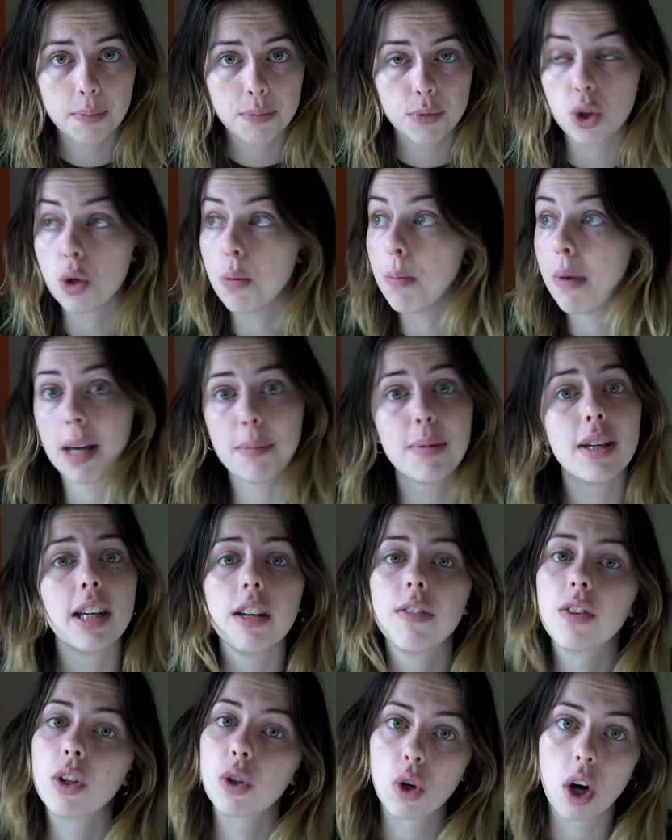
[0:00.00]
You maybe
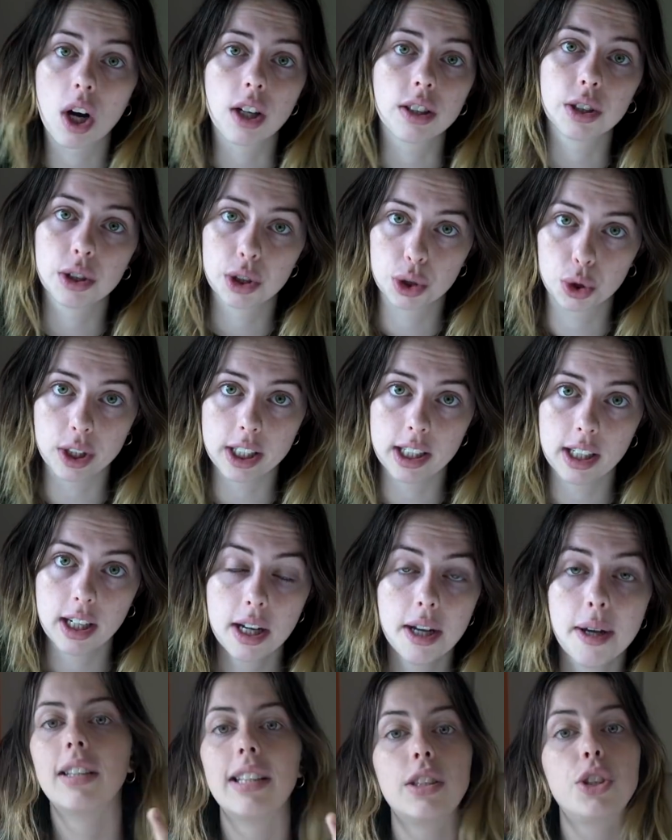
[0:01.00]
even cross the street.
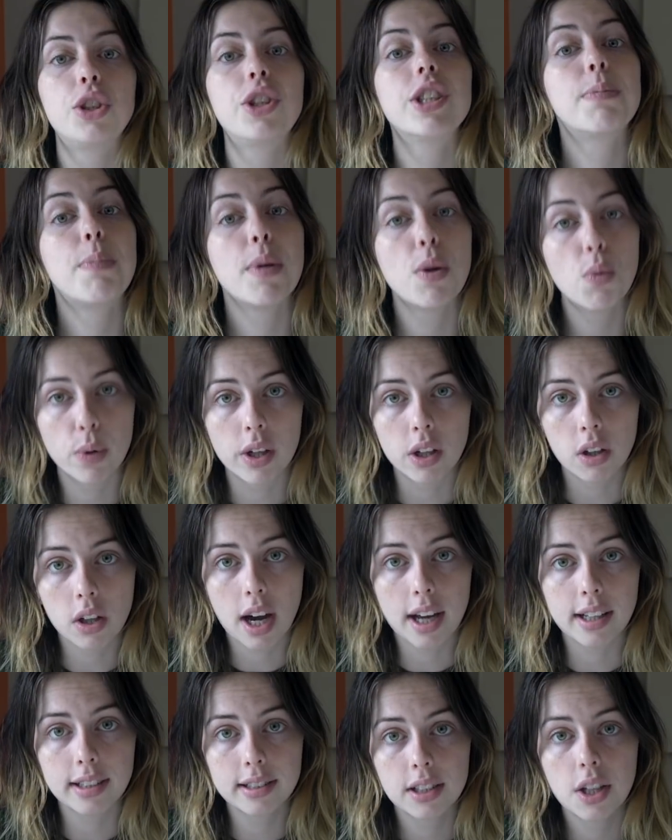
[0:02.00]
Let's just be real,
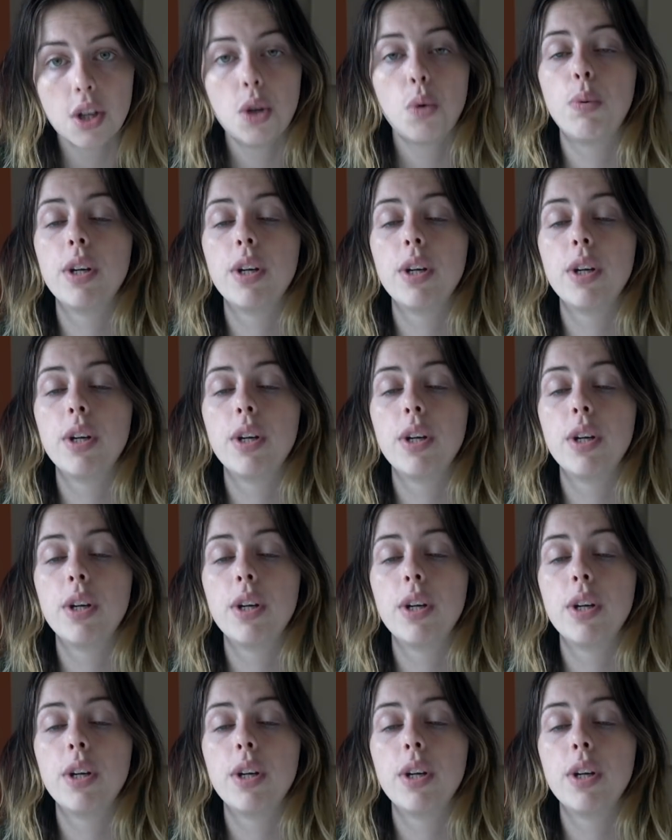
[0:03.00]
guys.